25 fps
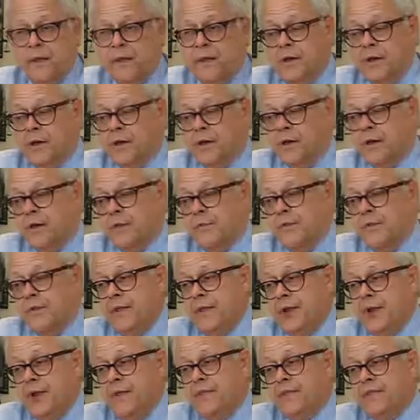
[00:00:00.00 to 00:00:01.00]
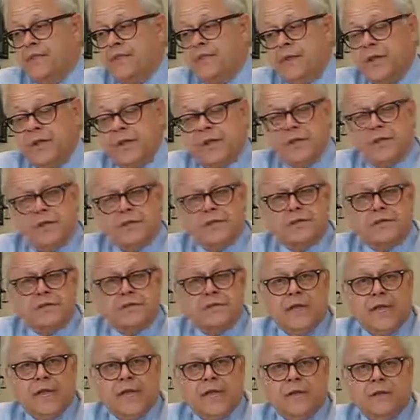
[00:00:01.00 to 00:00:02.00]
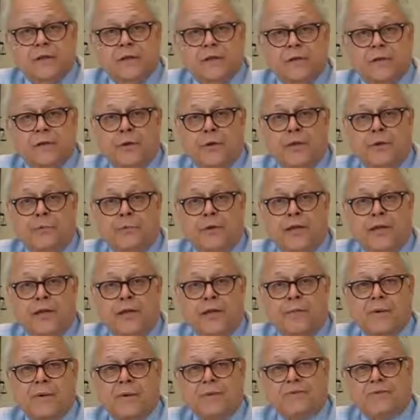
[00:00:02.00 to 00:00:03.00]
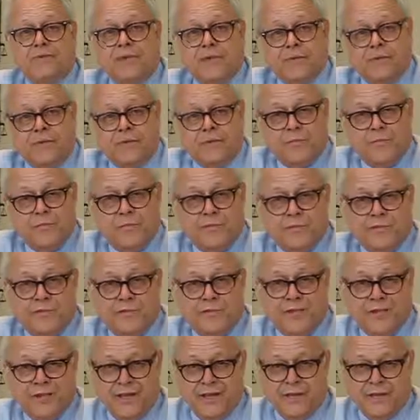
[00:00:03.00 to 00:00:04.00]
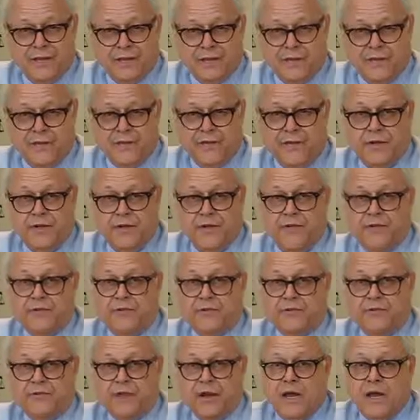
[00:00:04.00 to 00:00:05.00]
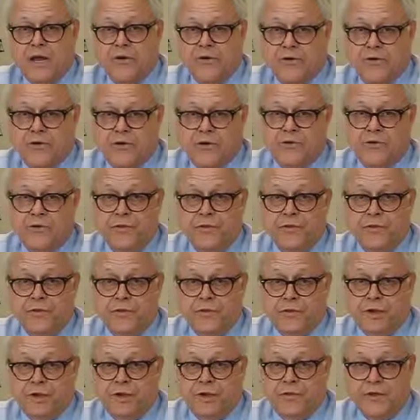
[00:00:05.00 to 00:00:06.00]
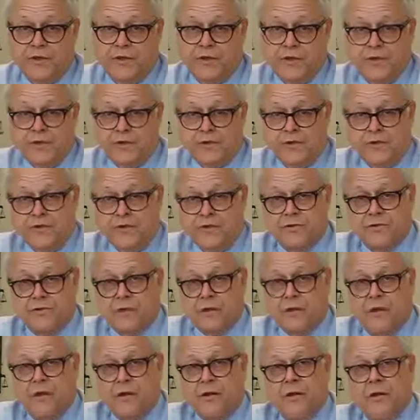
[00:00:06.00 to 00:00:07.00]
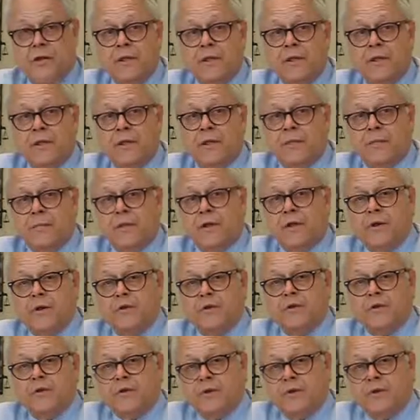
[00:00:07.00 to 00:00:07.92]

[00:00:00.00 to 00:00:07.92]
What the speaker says: The other thing is that you can become upset with people very easily on the day of your trial or during the course of a trial because your